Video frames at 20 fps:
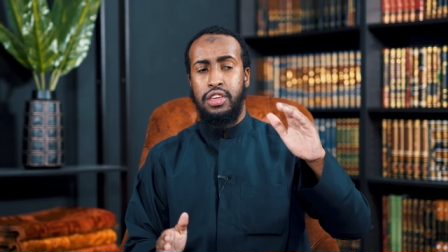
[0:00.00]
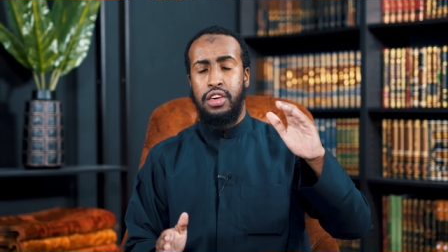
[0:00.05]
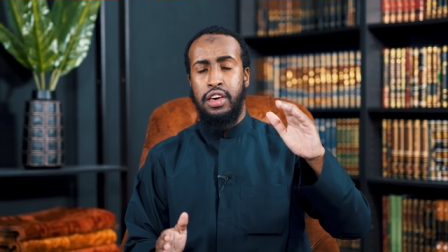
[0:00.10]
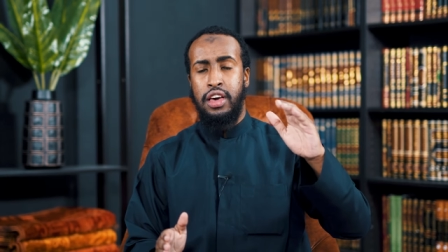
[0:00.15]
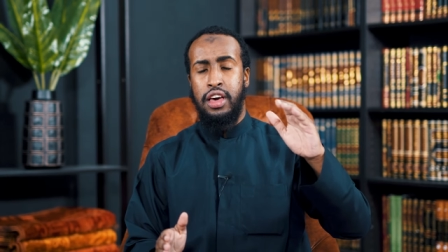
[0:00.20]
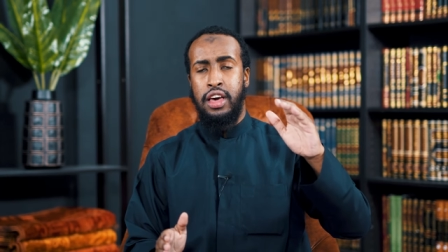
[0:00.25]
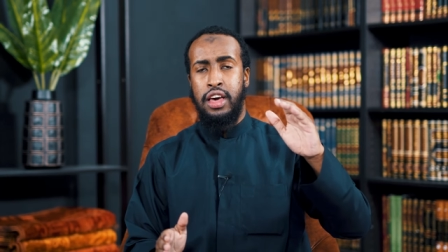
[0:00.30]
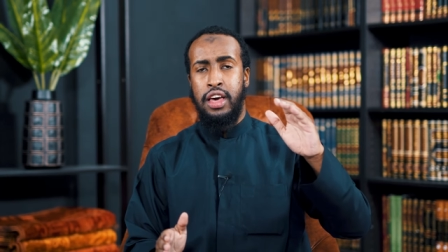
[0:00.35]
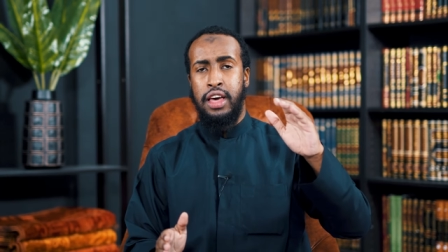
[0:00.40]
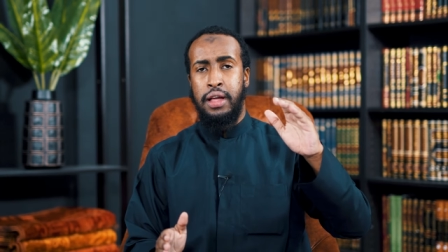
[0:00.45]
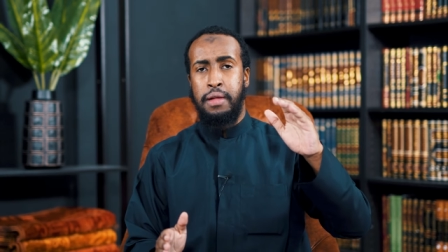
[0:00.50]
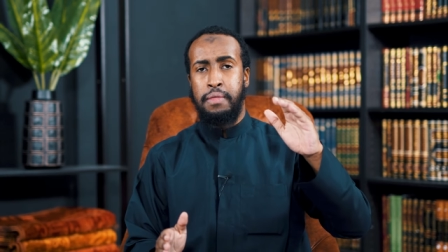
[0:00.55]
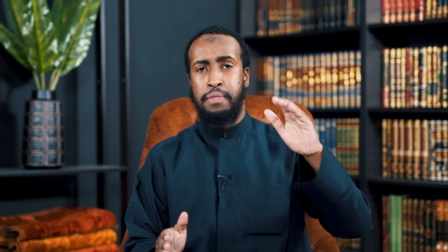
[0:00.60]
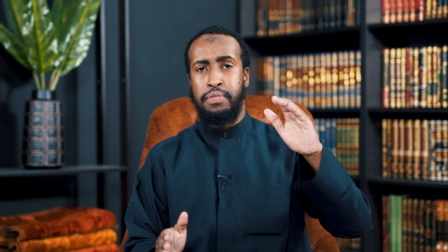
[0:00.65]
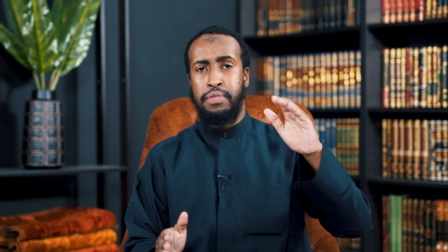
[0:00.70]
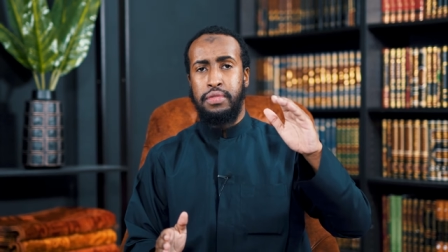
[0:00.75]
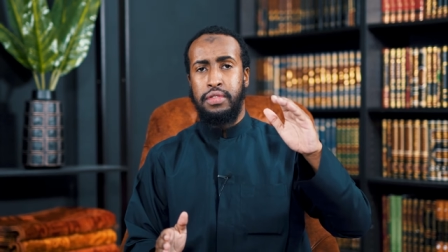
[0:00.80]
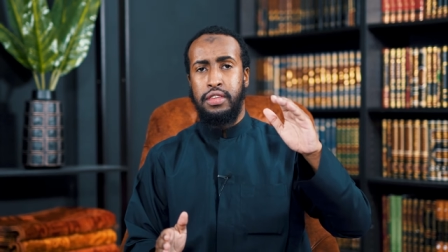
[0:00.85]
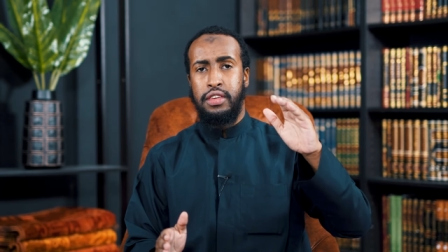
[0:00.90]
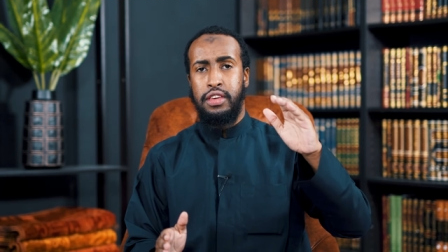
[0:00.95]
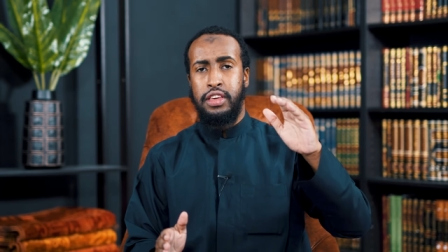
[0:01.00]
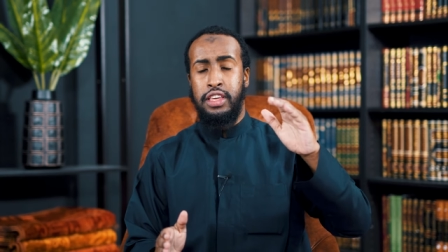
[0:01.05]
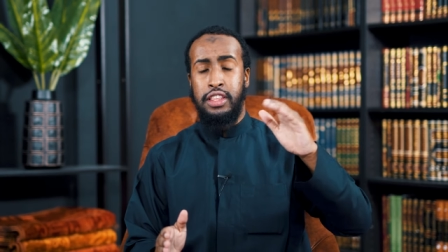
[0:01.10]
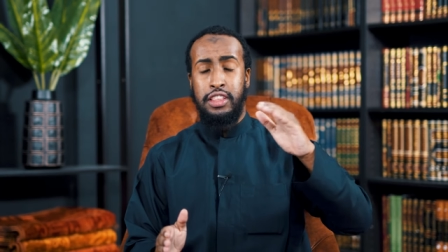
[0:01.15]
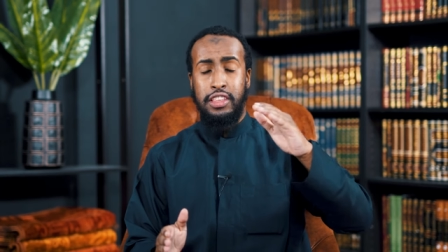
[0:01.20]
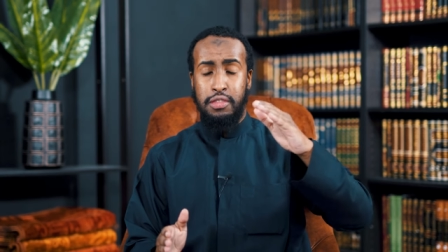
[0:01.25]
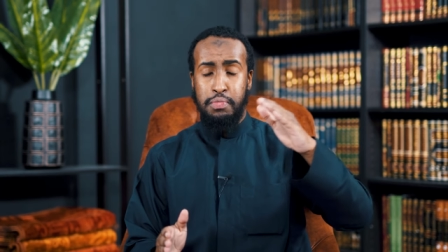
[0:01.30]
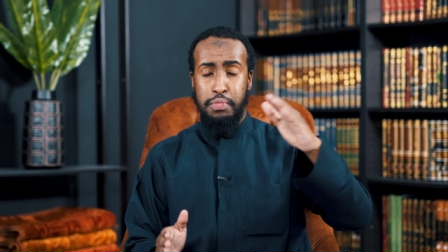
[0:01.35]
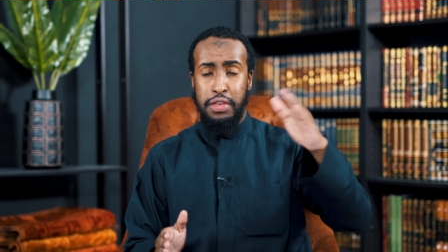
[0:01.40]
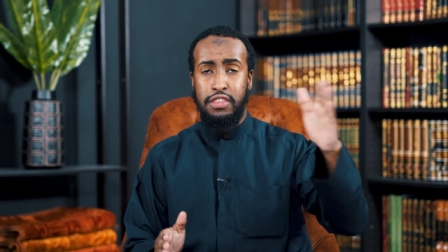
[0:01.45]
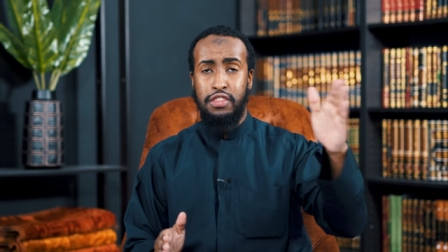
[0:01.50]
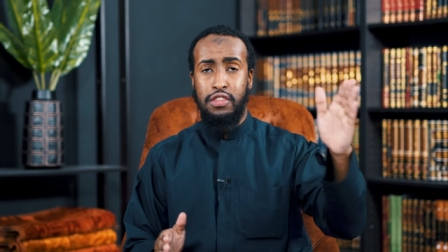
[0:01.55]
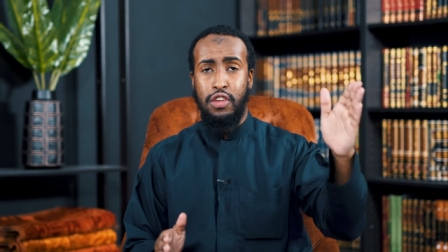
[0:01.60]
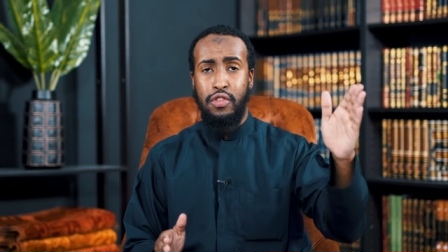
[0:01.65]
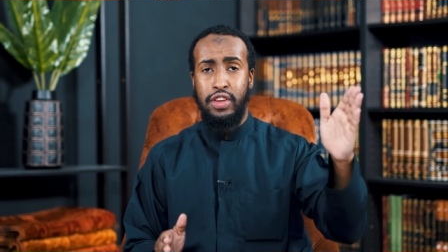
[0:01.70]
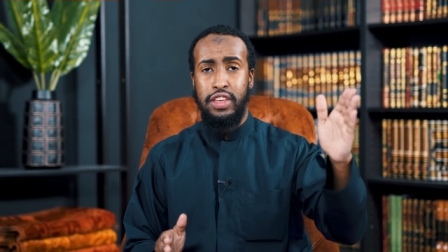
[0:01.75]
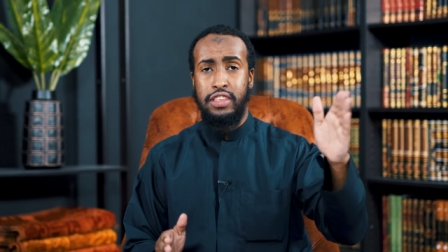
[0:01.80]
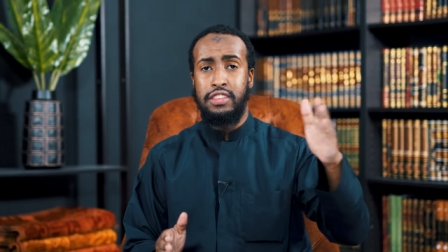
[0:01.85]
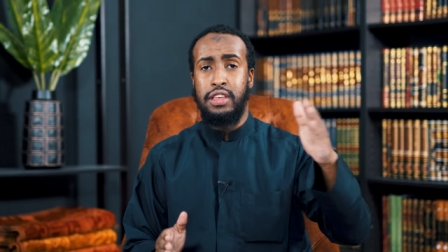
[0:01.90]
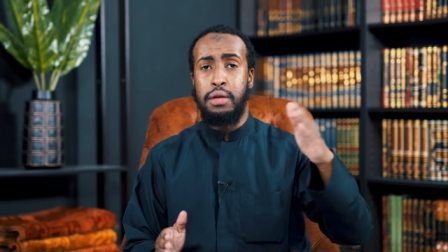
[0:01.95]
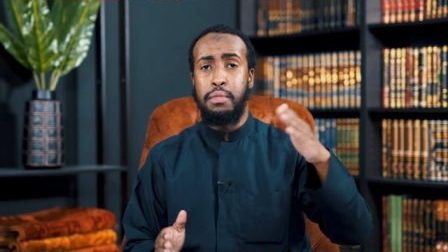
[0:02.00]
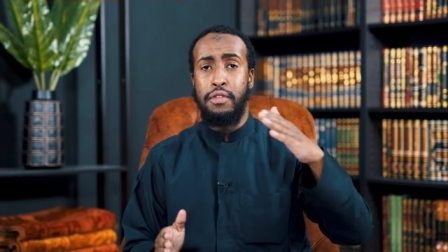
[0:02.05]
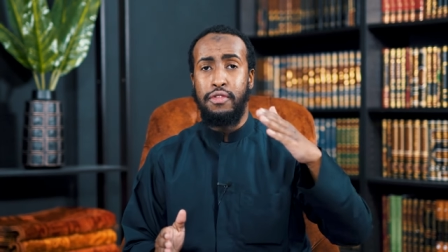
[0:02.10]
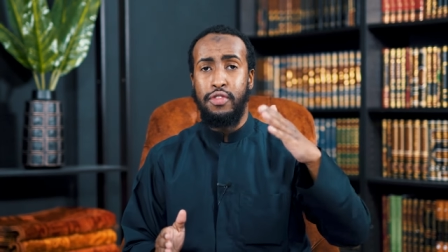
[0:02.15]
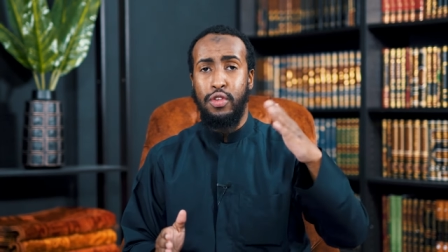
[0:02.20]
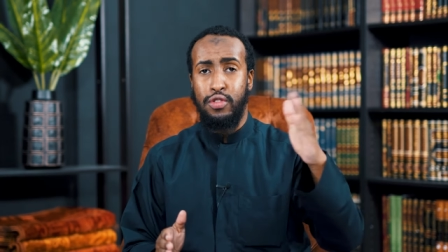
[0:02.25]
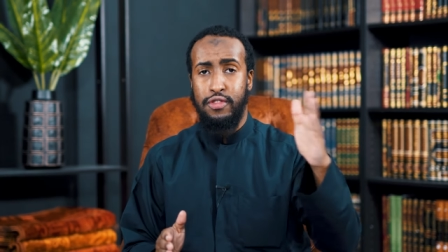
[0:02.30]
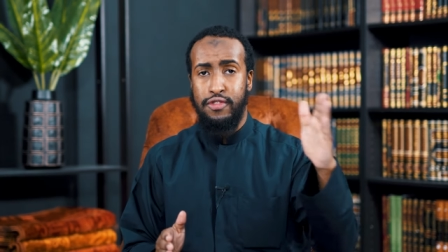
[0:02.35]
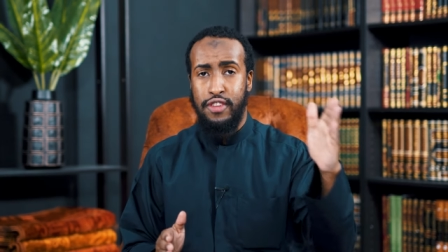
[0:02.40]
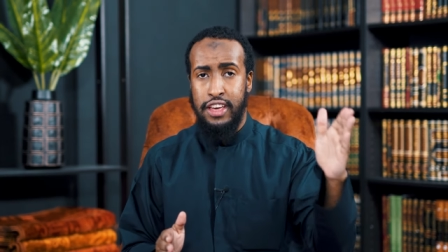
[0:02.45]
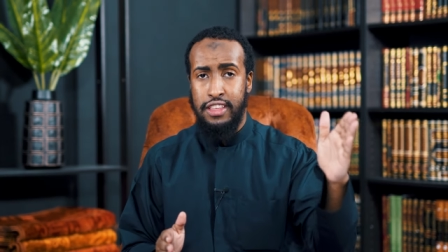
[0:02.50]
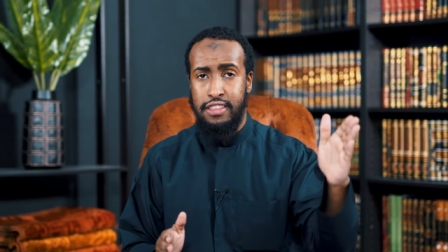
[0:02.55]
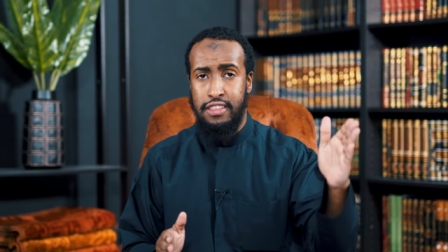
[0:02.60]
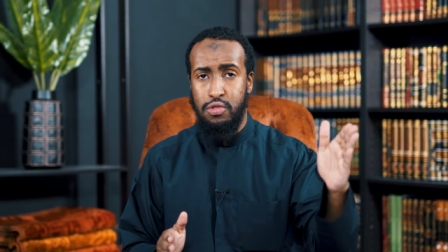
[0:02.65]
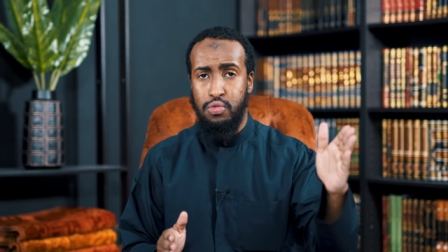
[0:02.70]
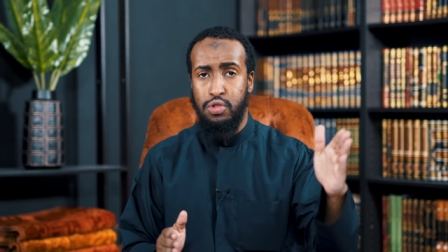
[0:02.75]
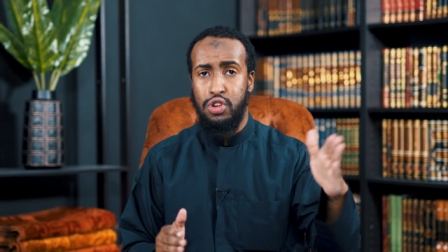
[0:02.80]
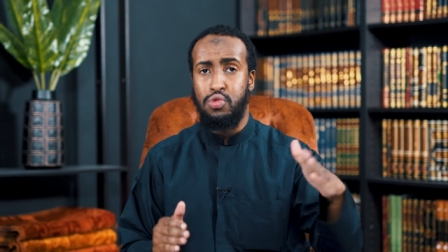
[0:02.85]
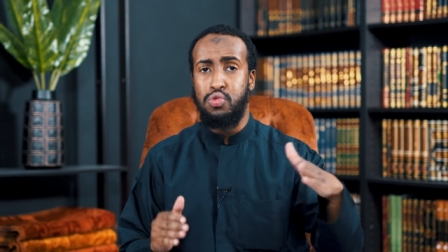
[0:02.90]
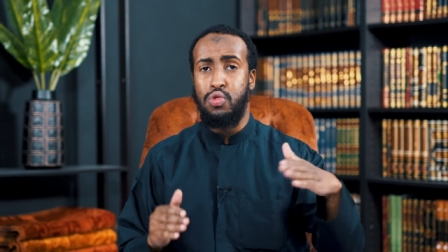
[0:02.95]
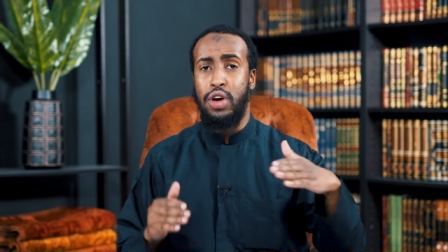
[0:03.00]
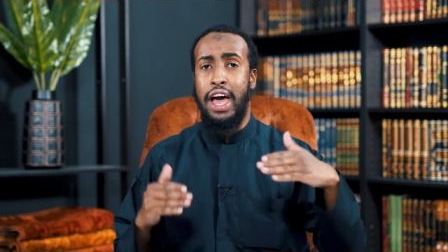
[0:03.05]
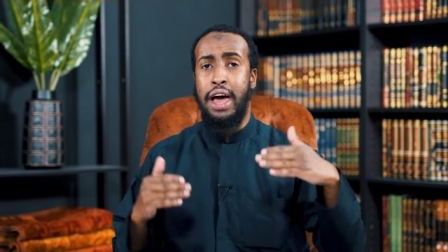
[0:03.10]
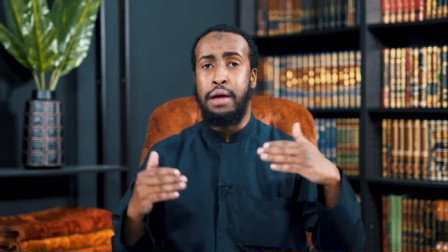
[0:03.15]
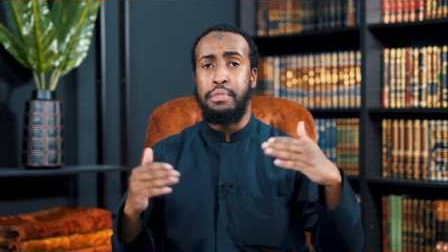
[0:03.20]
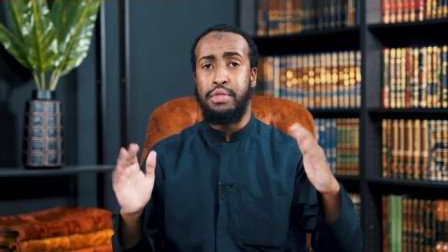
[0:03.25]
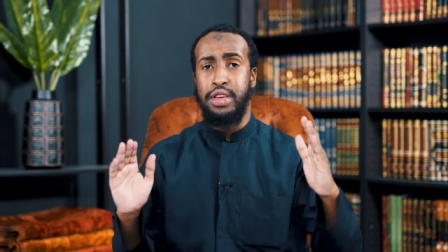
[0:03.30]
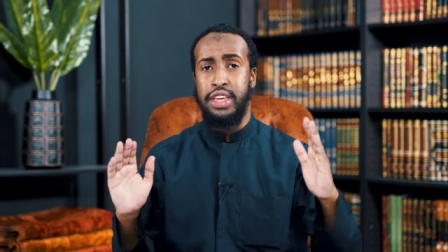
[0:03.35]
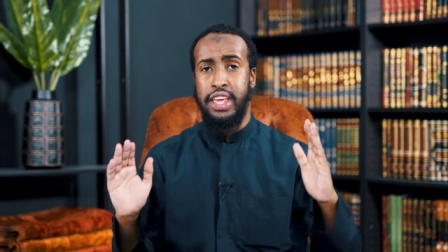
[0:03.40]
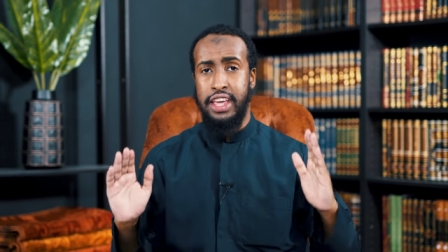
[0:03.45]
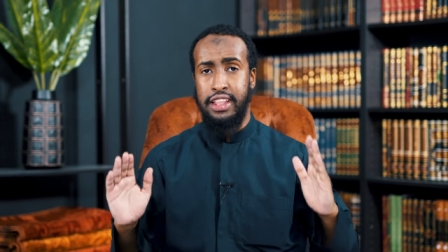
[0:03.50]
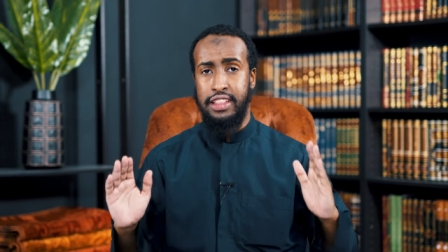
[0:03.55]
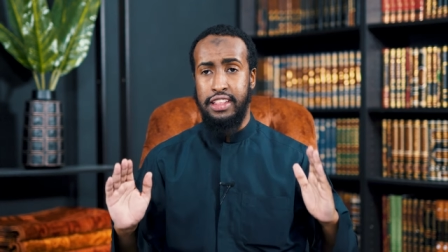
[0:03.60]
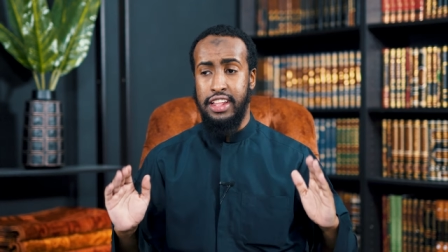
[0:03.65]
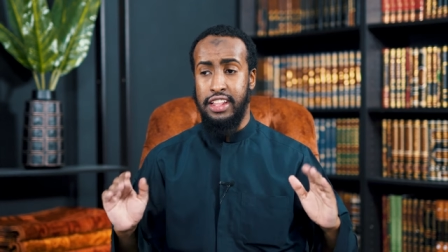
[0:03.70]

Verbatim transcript: uh, he dismissed, sorry, some of those verses which were abrogated.